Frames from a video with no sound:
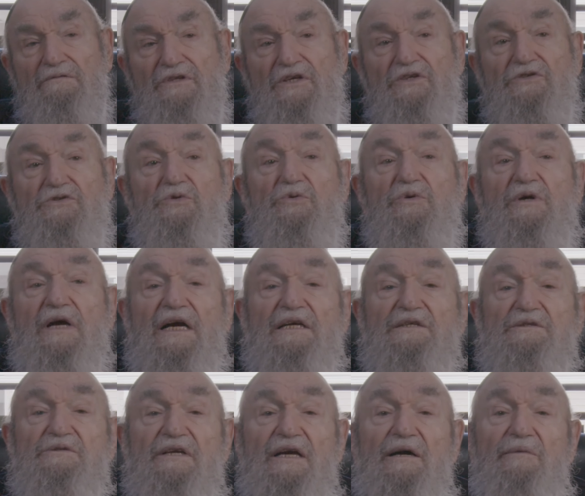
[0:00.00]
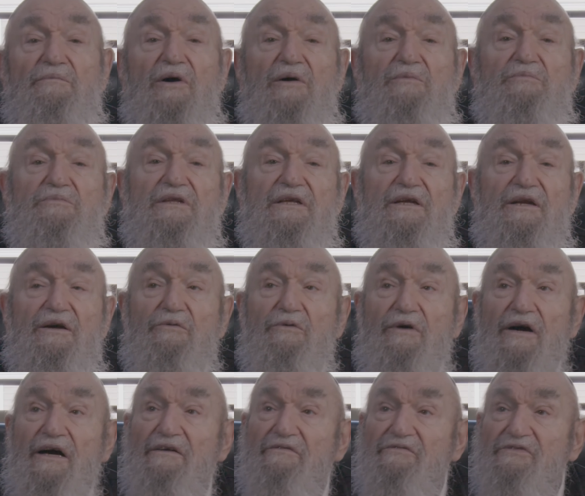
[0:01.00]
These two guys come home to their
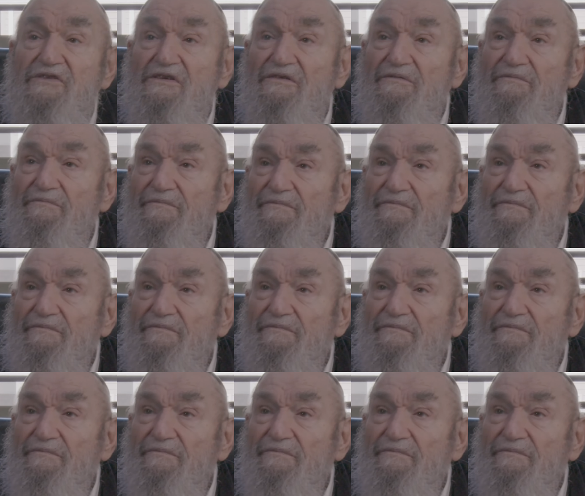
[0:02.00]
wives.